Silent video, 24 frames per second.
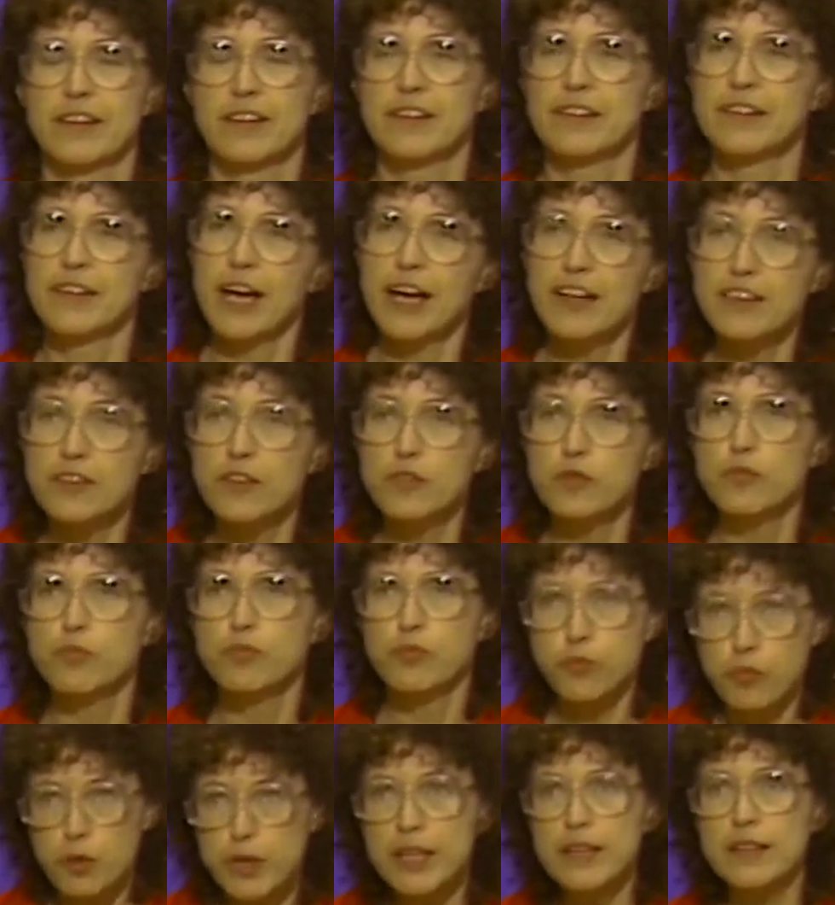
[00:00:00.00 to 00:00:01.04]
Not the
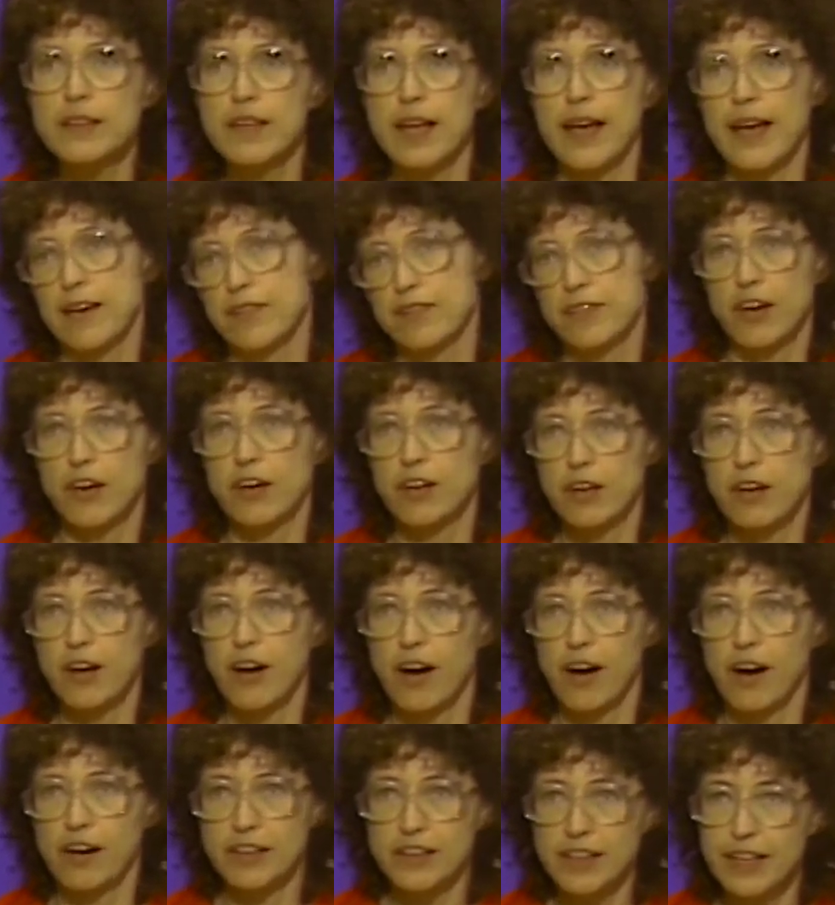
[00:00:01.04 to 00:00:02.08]
real
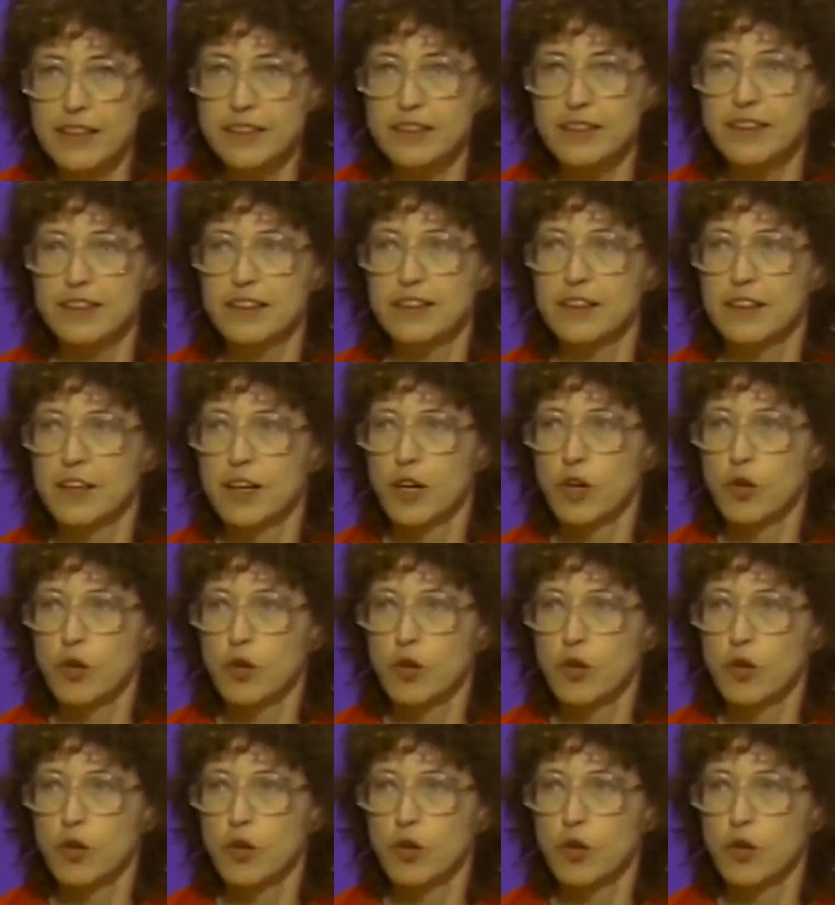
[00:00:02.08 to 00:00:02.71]
avant-garde, not the